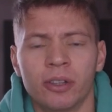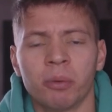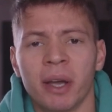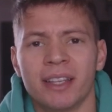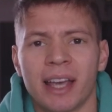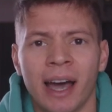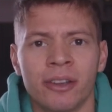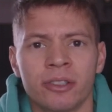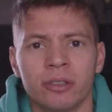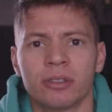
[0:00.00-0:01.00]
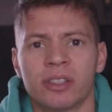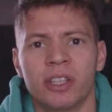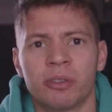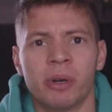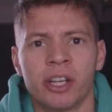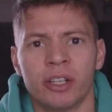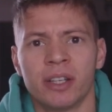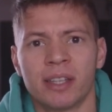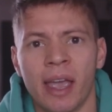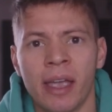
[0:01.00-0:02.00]
the way it's handled, the situation
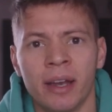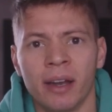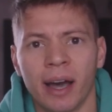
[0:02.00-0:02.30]
it's in,